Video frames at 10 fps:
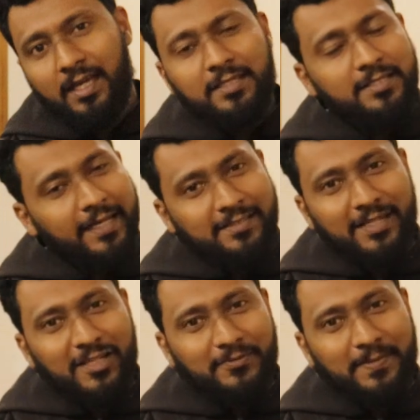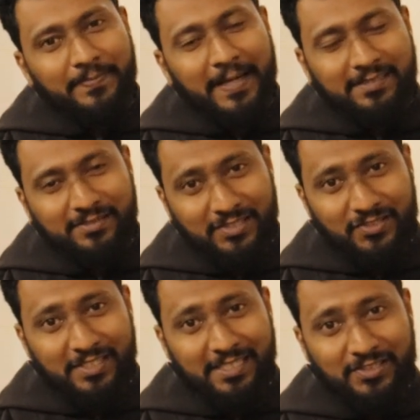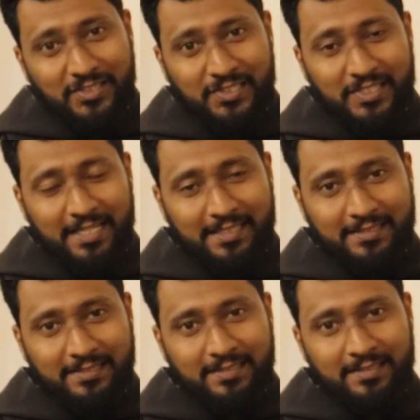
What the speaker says: In today's Gospel passage, Jesus tells,